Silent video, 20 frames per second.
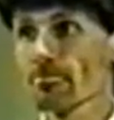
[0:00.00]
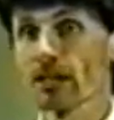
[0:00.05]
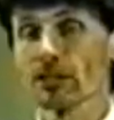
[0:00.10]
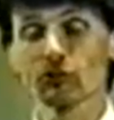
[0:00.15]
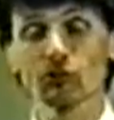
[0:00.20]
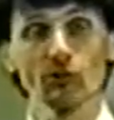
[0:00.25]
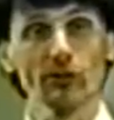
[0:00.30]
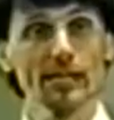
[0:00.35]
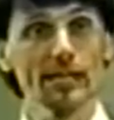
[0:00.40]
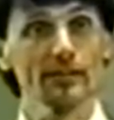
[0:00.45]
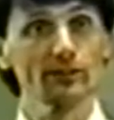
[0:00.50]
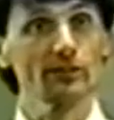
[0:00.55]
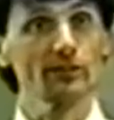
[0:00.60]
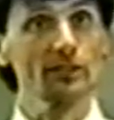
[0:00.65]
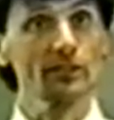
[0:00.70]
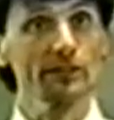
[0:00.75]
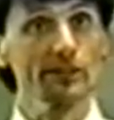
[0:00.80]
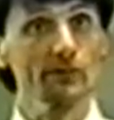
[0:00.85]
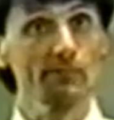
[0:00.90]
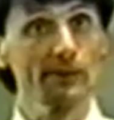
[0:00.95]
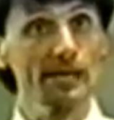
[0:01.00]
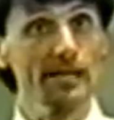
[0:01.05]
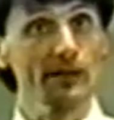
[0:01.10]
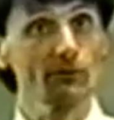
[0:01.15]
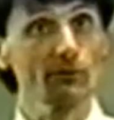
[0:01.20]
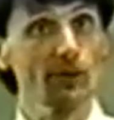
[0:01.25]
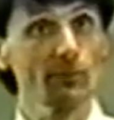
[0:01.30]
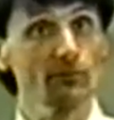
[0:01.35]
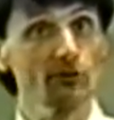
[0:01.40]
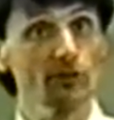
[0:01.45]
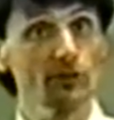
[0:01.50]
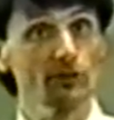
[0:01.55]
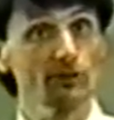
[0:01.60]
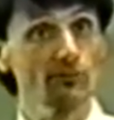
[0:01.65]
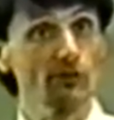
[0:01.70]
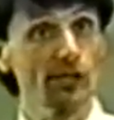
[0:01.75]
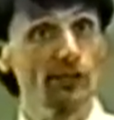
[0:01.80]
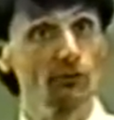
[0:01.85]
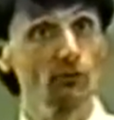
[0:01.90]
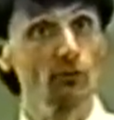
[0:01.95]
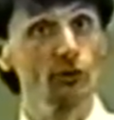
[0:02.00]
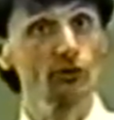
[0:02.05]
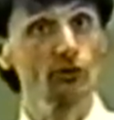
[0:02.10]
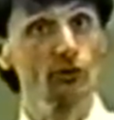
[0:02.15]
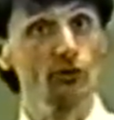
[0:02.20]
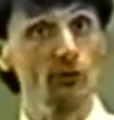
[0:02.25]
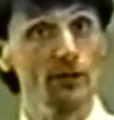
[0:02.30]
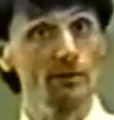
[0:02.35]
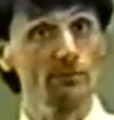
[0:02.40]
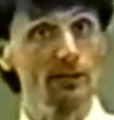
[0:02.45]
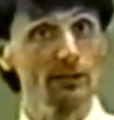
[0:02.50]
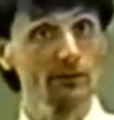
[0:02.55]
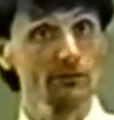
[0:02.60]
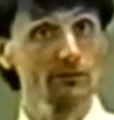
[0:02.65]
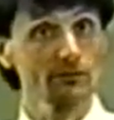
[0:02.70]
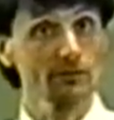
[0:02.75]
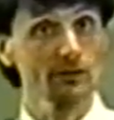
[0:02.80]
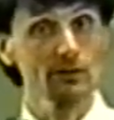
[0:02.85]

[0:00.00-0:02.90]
And so they had to declare bankruptcy in the Bretton Woods Agreement